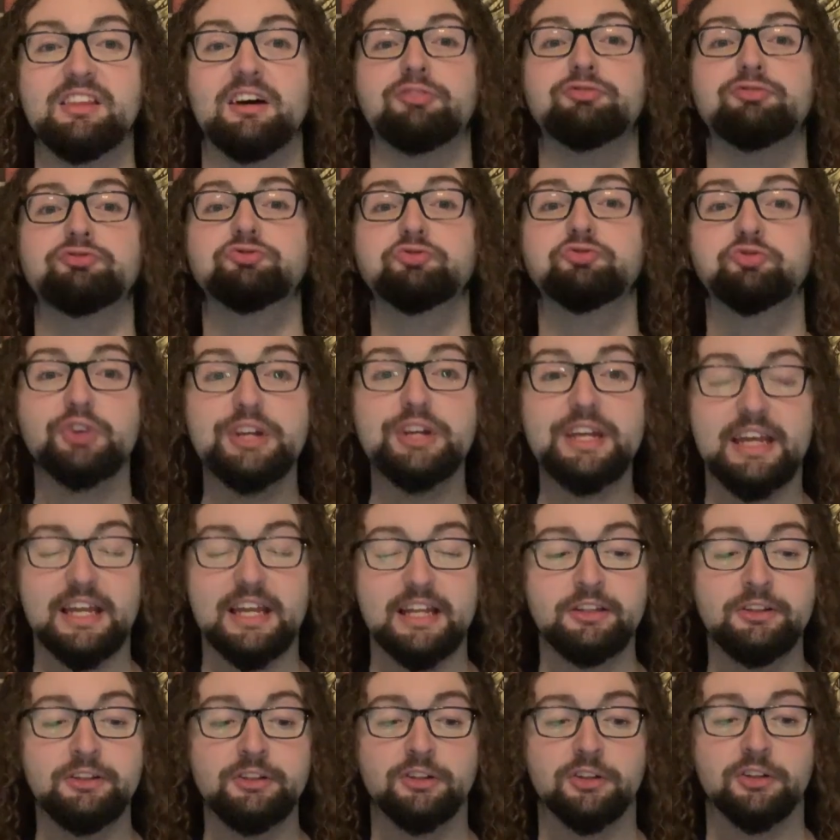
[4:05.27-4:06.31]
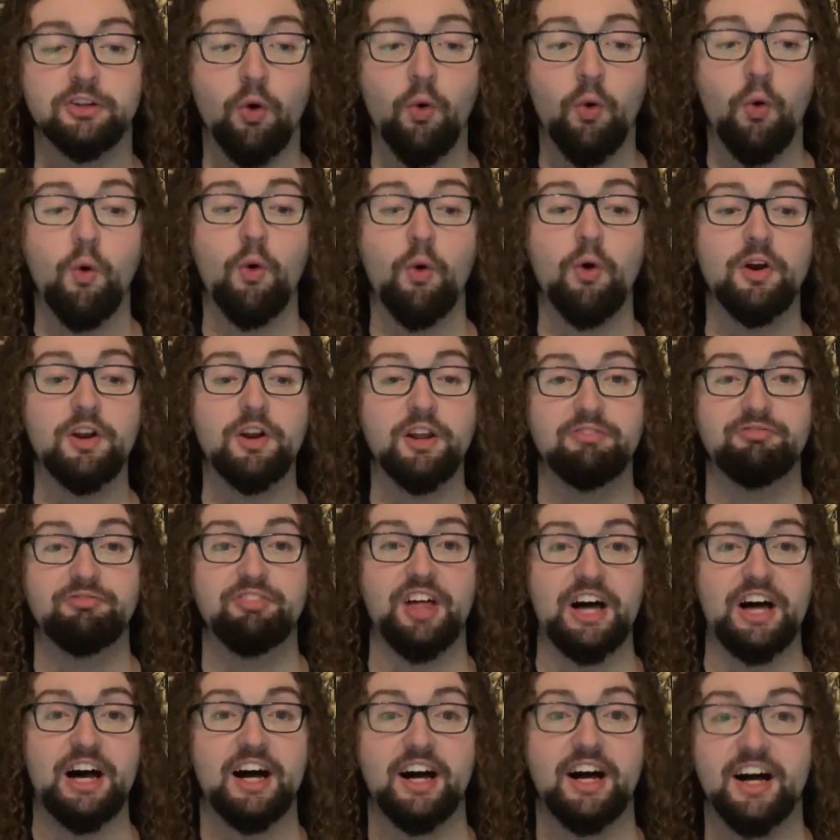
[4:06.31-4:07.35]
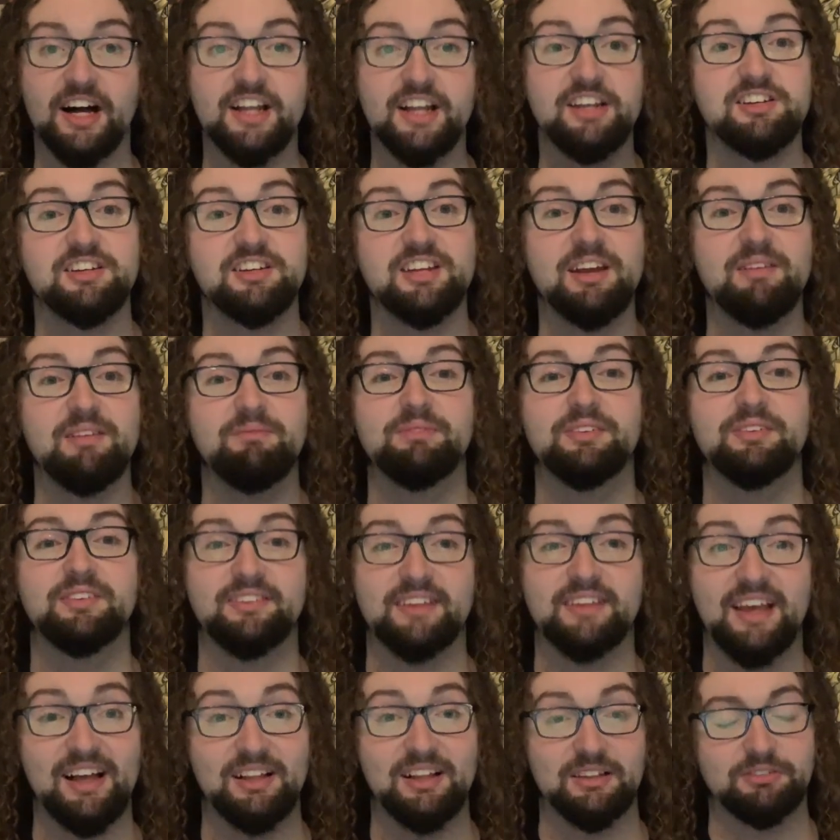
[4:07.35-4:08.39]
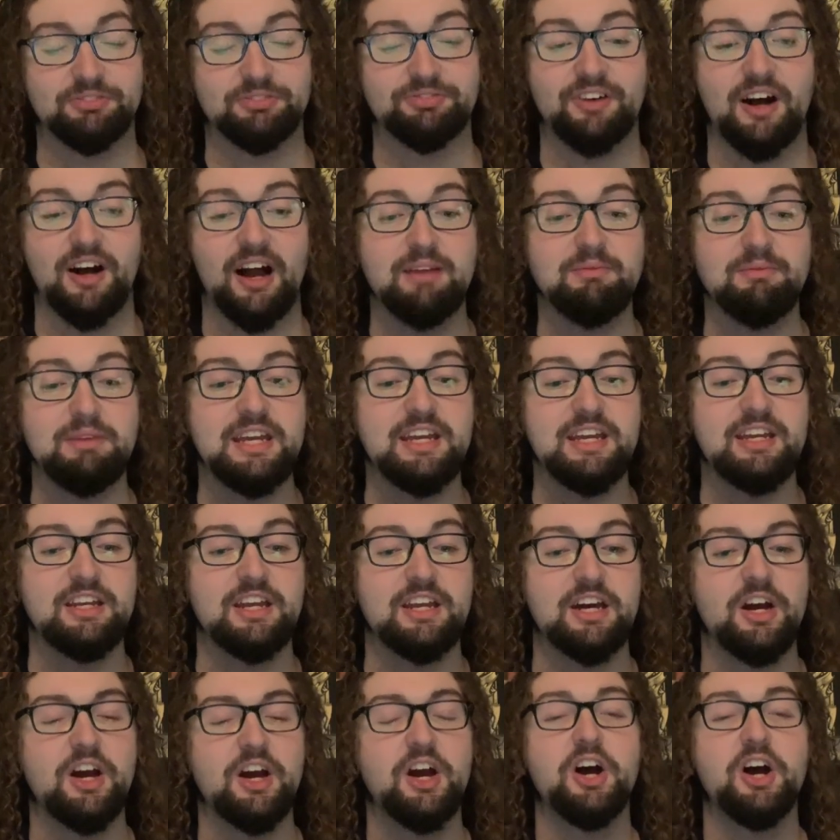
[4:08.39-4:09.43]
the freaking Lord of the Hunt himself. I mean